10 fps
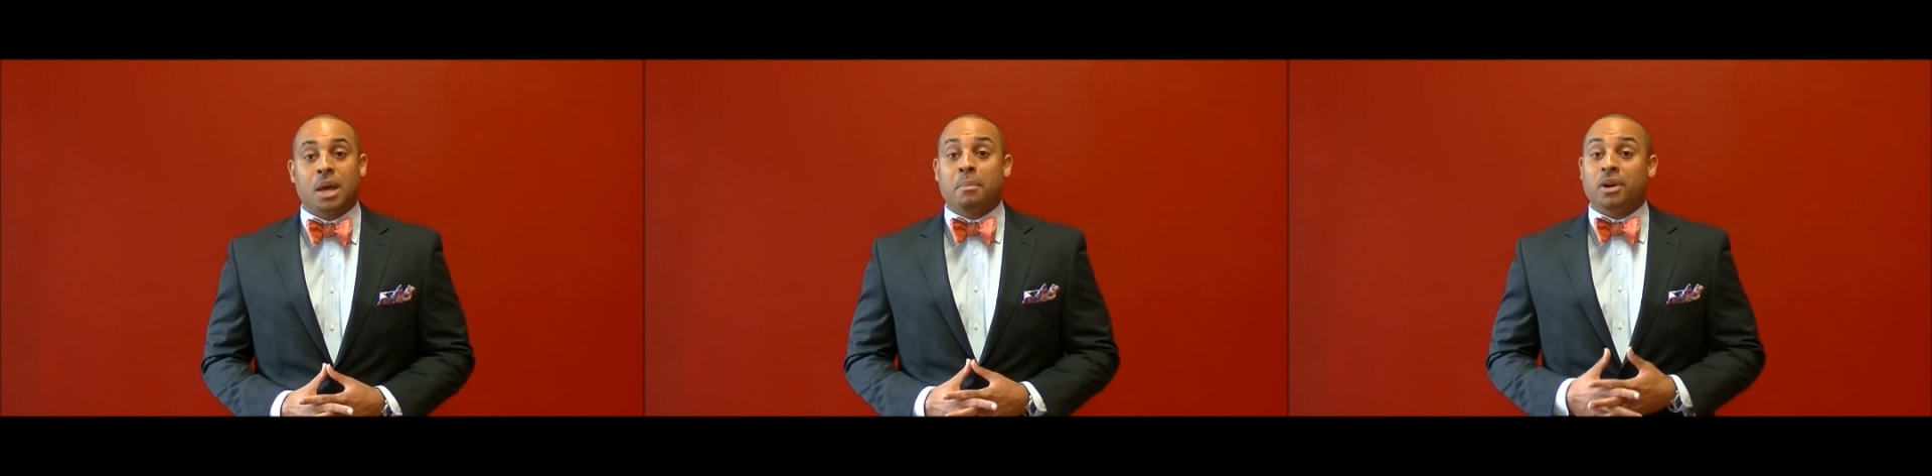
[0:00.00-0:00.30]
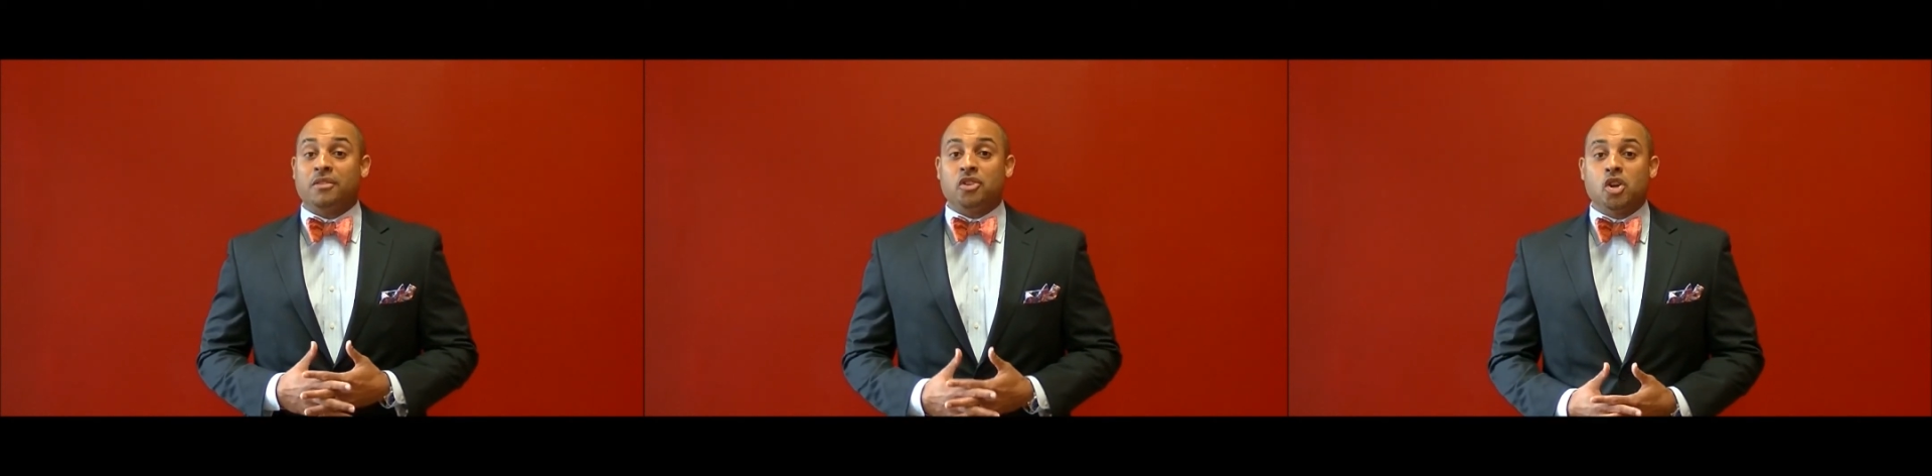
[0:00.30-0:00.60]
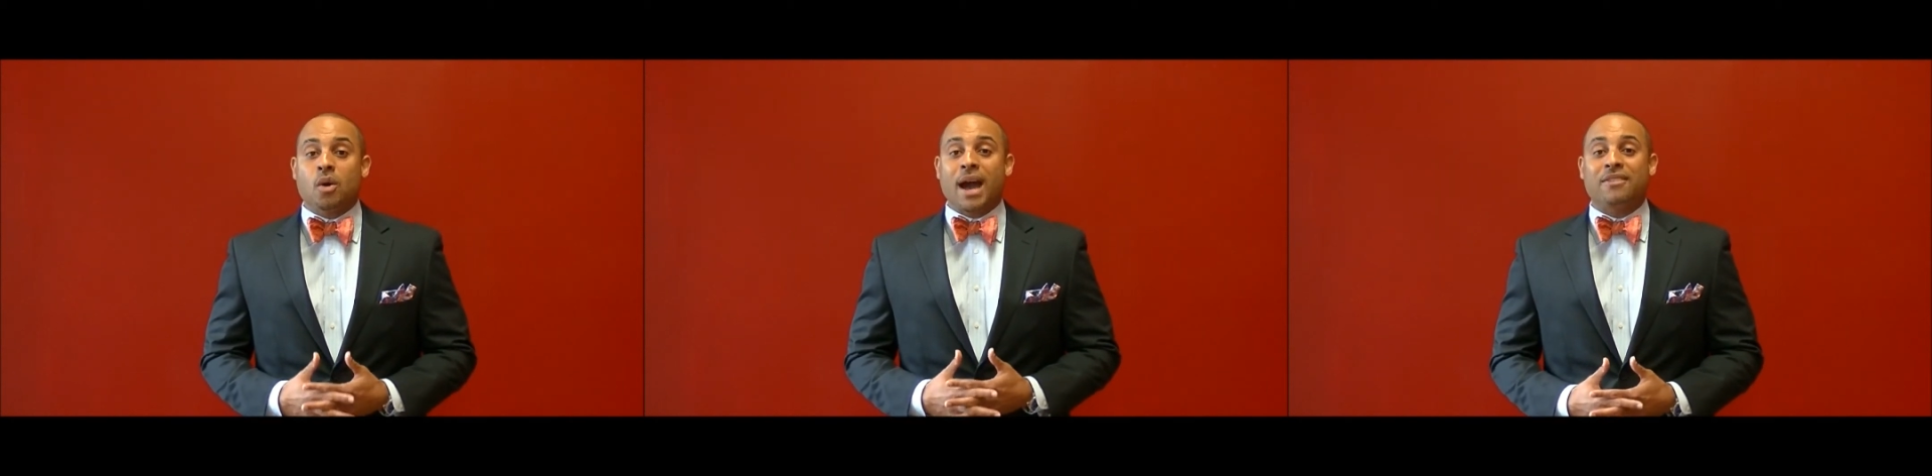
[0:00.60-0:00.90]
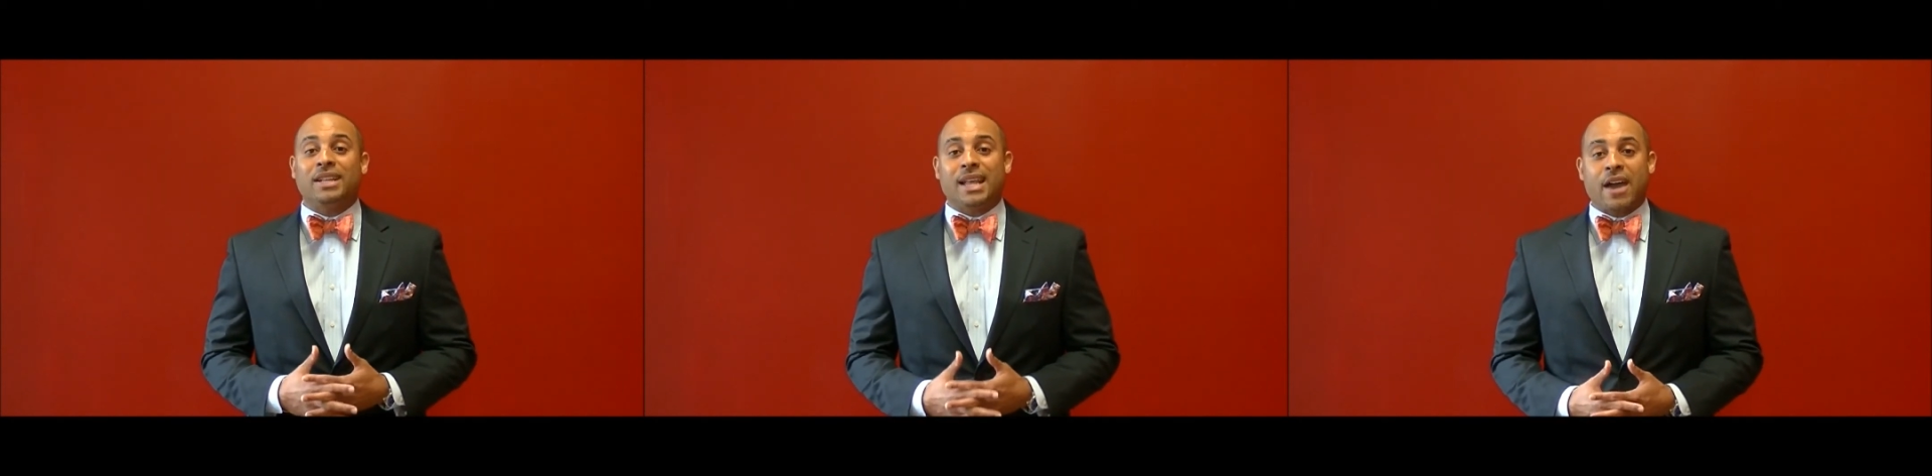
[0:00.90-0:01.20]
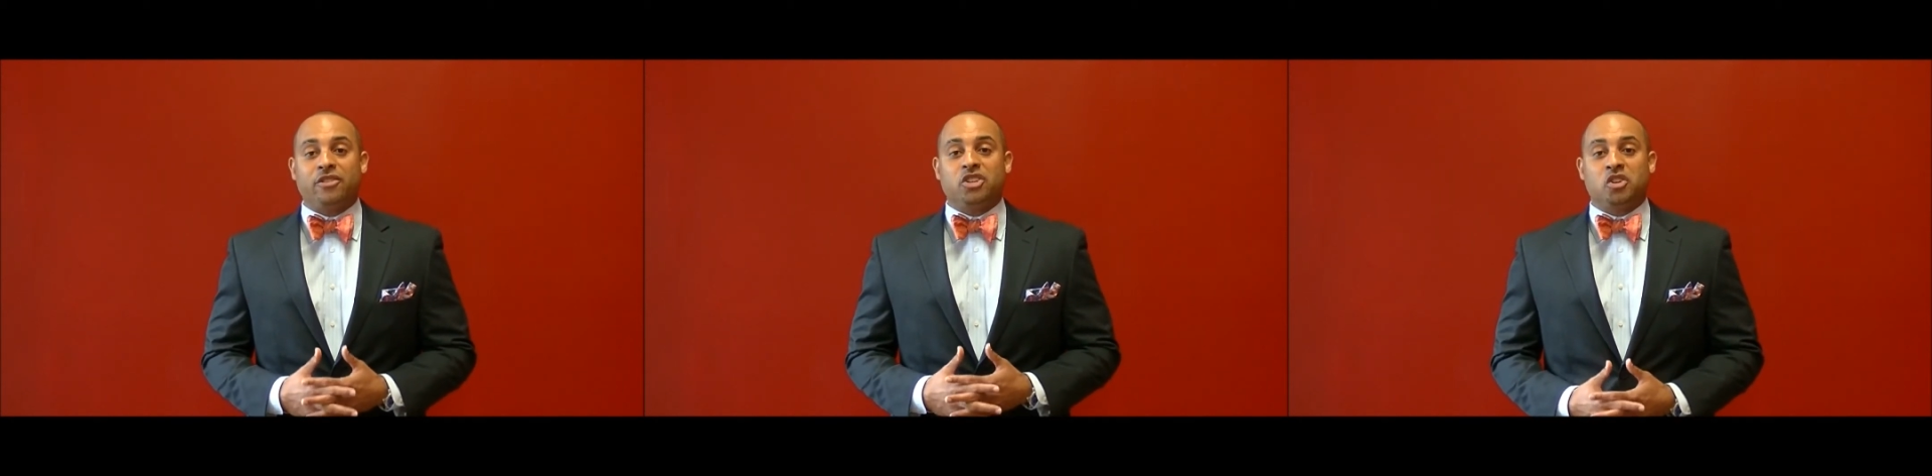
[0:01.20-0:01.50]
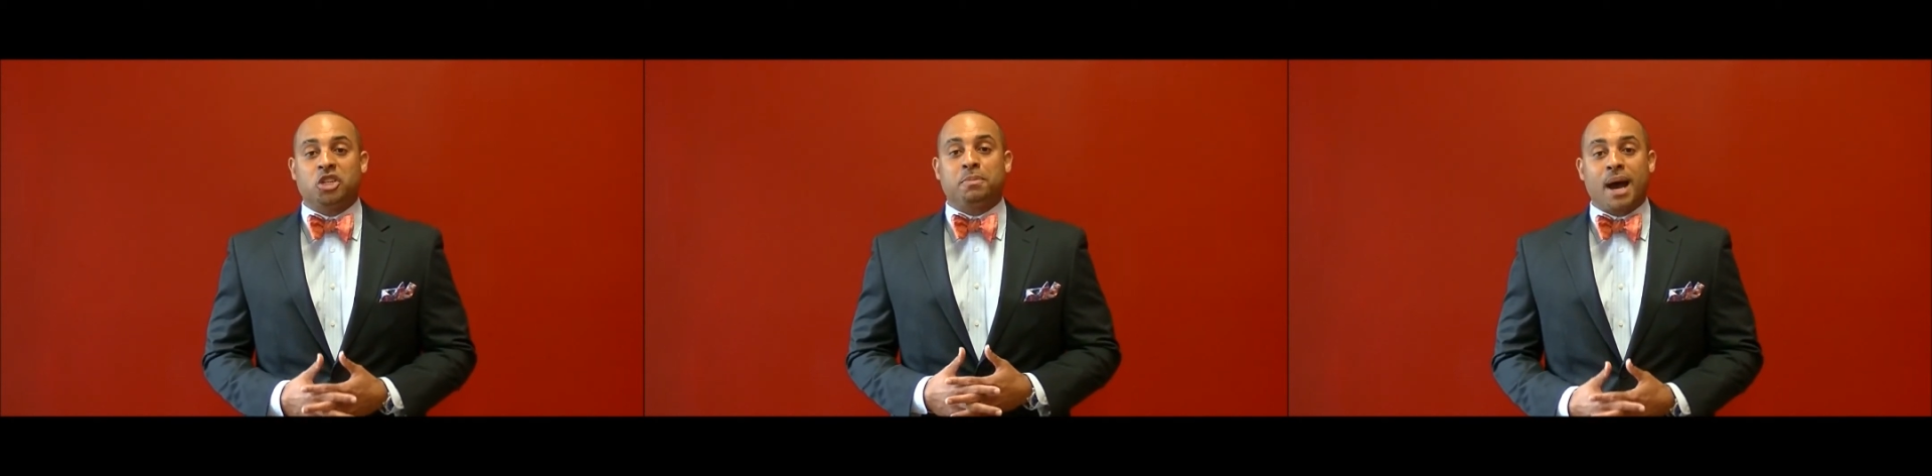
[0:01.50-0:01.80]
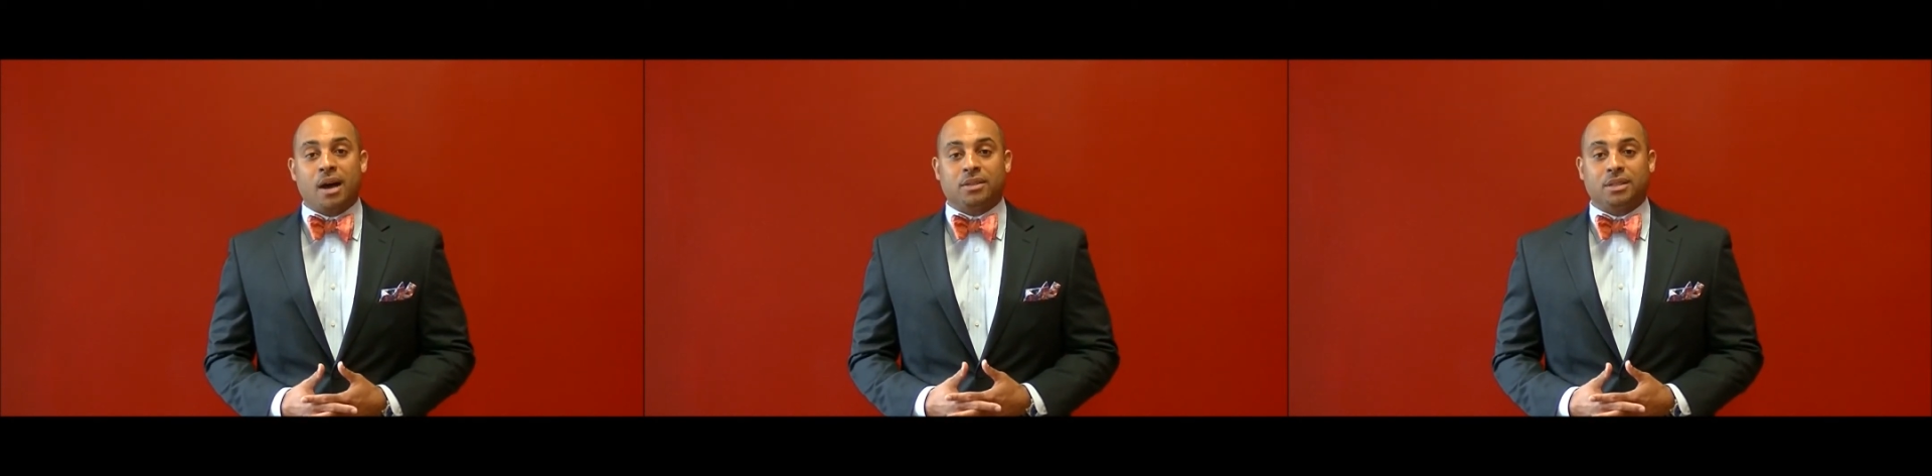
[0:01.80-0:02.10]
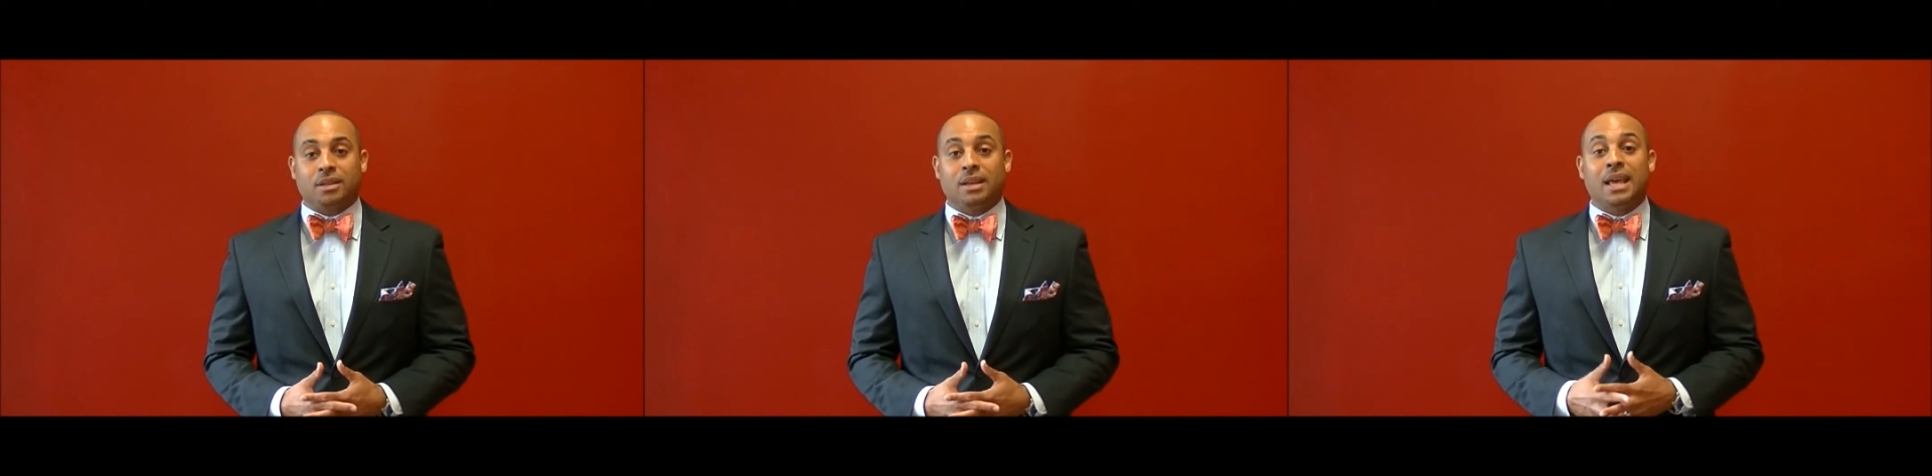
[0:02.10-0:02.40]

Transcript: But if you don't have a life insurance policy,